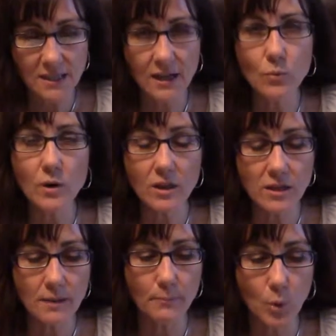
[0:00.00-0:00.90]
Like, what are
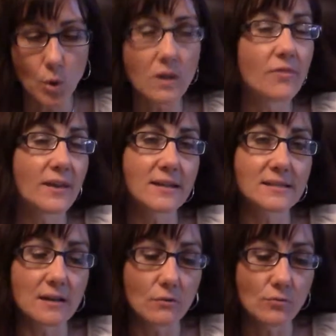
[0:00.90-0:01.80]
the important things
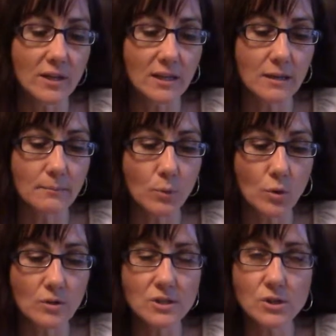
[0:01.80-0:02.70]
that are really
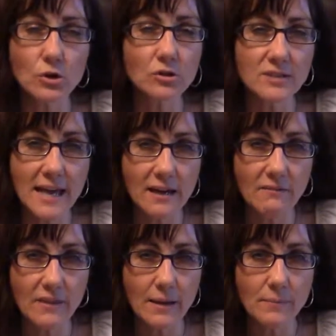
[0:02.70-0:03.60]
important? Circle 10
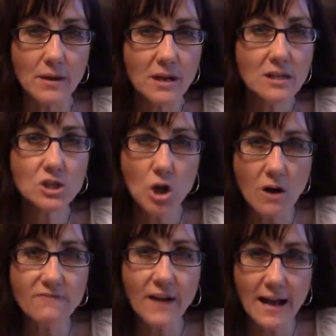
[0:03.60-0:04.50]
of them,
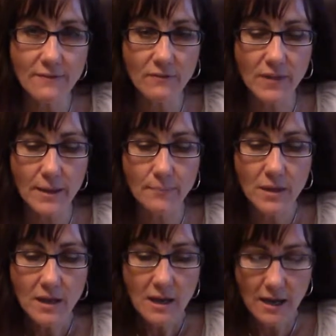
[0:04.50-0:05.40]
star 5 of them,
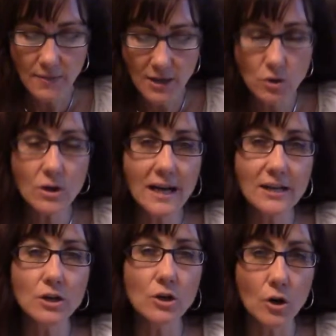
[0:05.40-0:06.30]
and then you
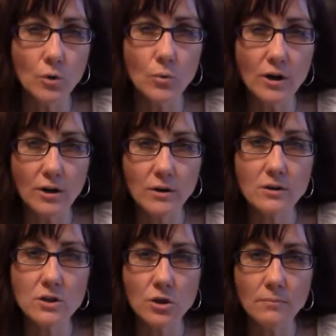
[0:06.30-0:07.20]
kind of know
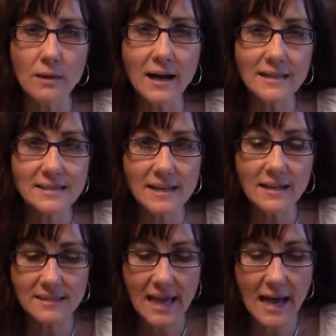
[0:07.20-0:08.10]
where your mindset
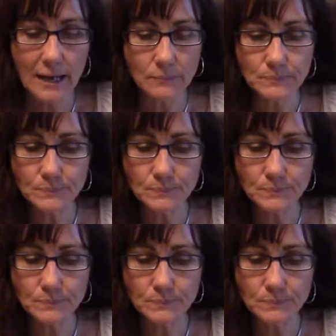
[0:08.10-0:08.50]
is at.